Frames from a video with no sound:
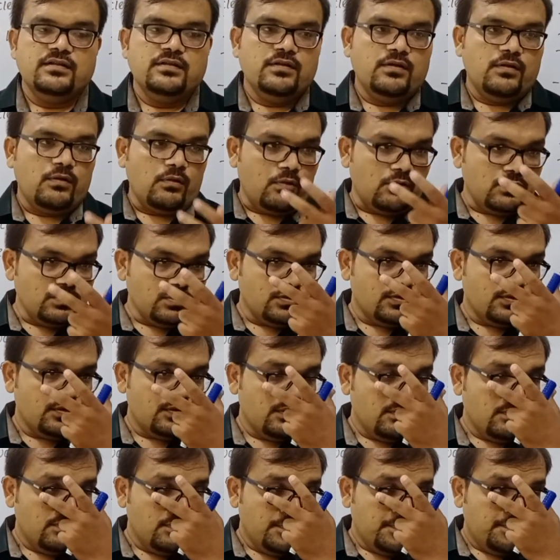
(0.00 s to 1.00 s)

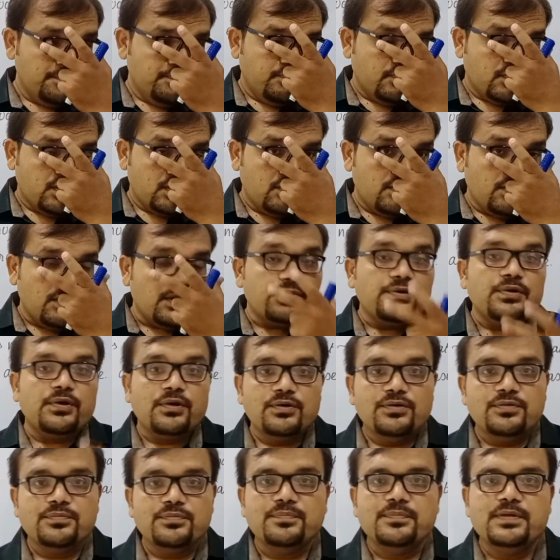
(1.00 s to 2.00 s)
Also,
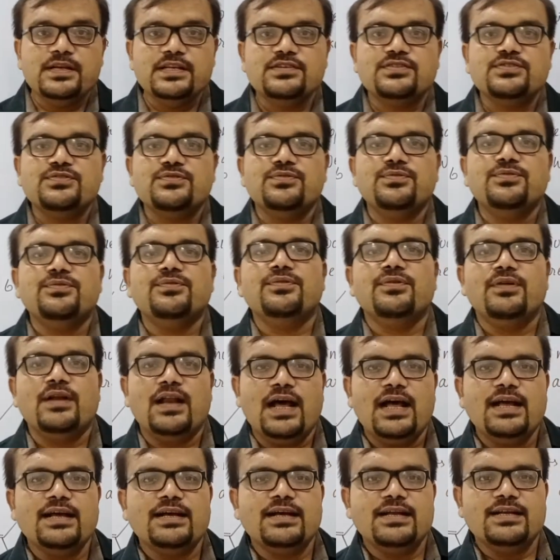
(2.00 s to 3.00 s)
don't miss to
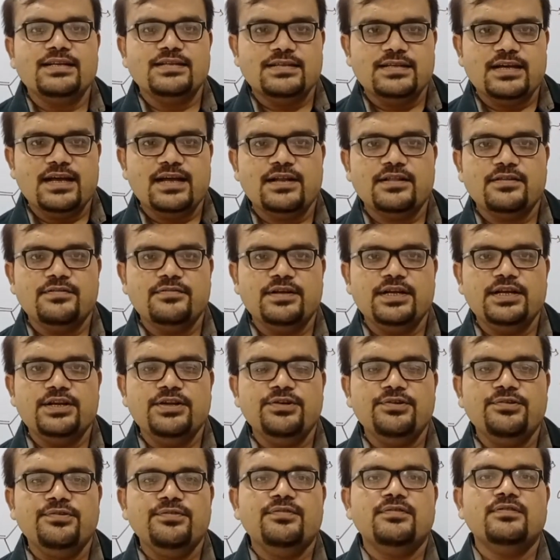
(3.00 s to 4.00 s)
like and share the
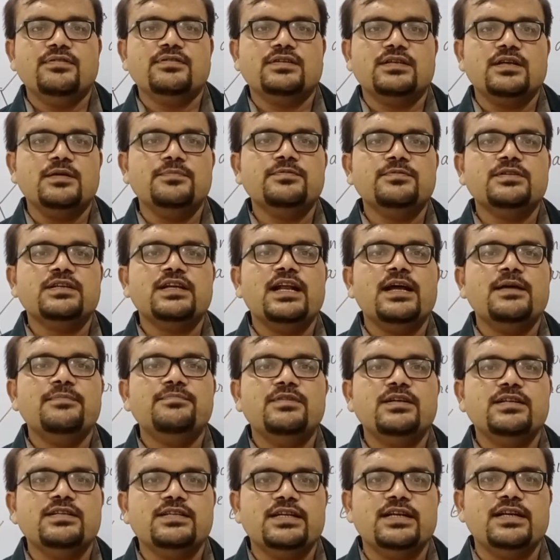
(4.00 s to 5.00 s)
video, subscribe
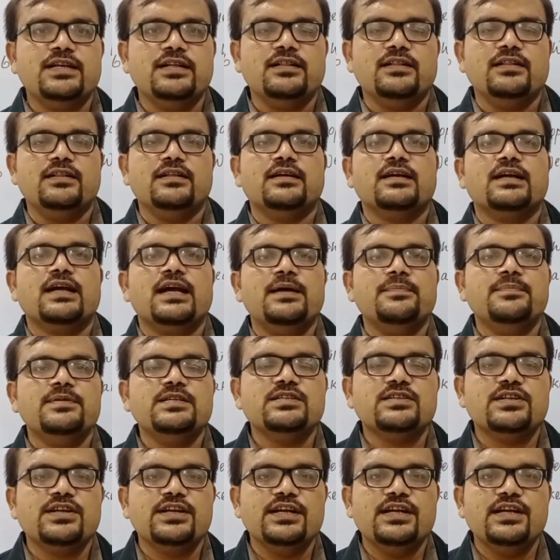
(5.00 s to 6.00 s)
the channel
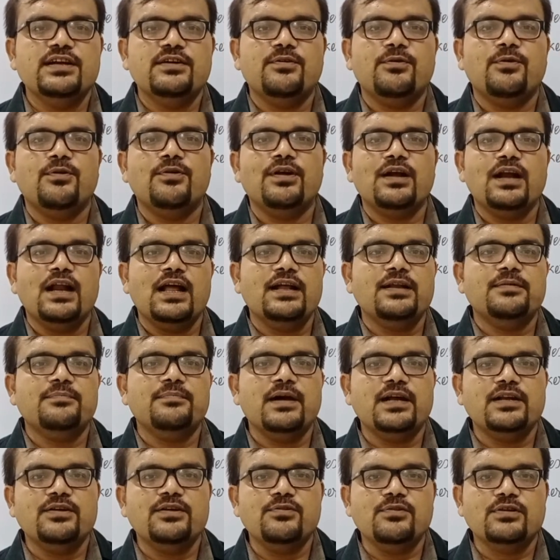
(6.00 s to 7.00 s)
Chemistry Online
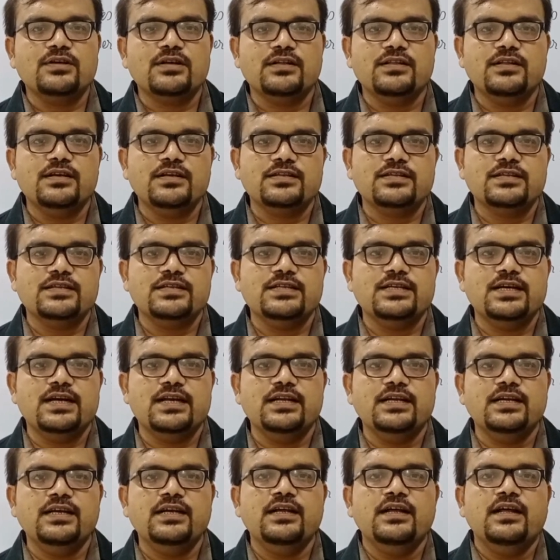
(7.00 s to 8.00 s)
by Dr. Darshan
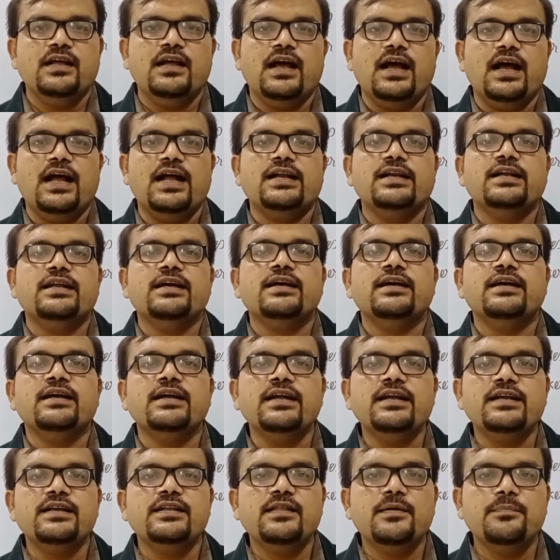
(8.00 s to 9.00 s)
Jani and
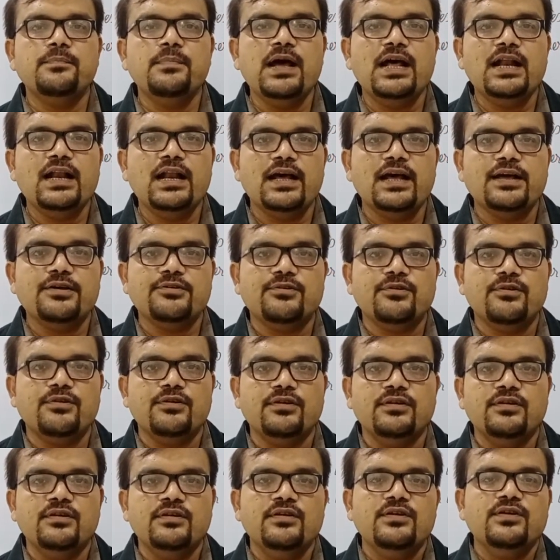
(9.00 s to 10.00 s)
hit the bell
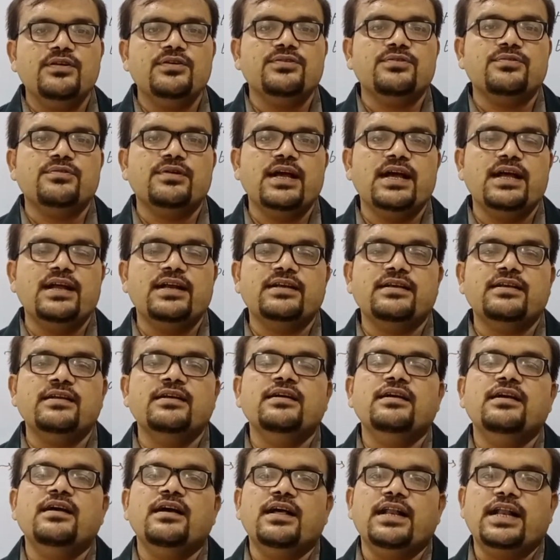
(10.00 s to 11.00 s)
icon to get
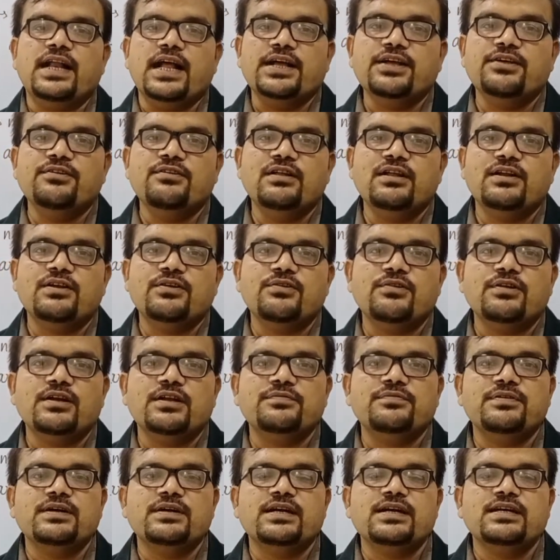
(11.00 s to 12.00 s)
regular
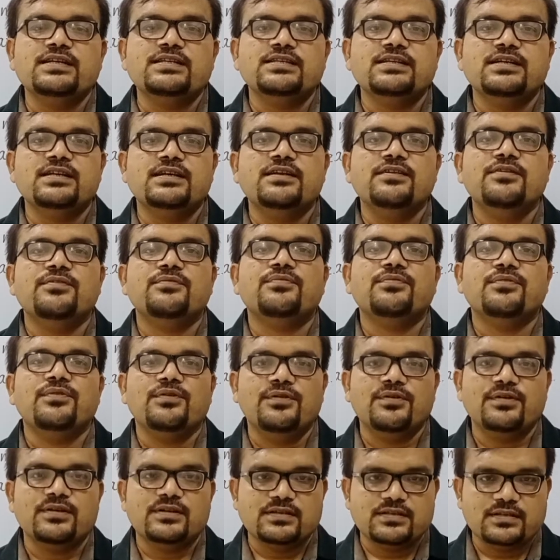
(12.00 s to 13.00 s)
notification
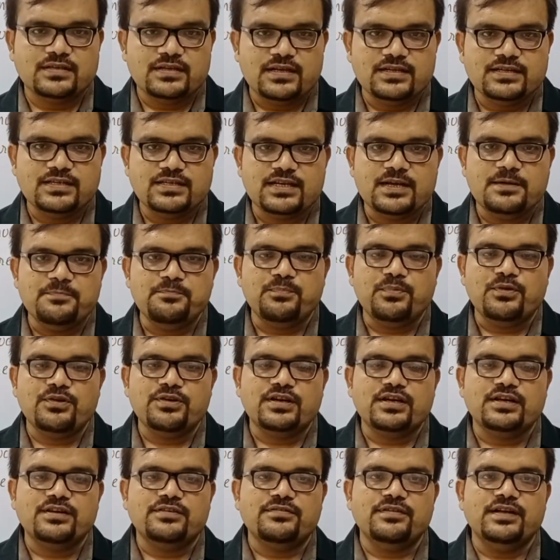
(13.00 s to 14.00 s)
for such
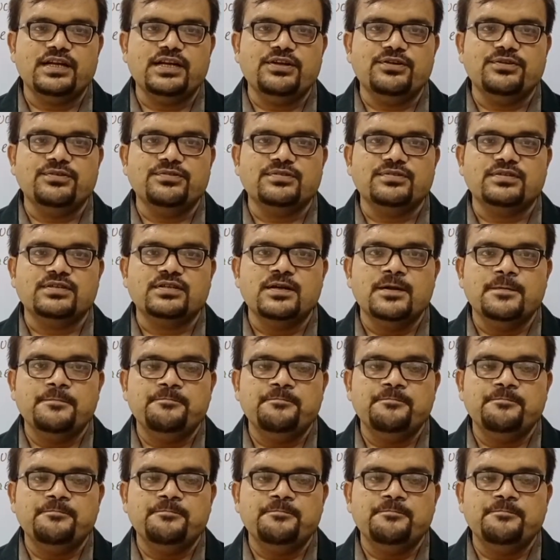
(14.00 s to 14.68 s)
important videos.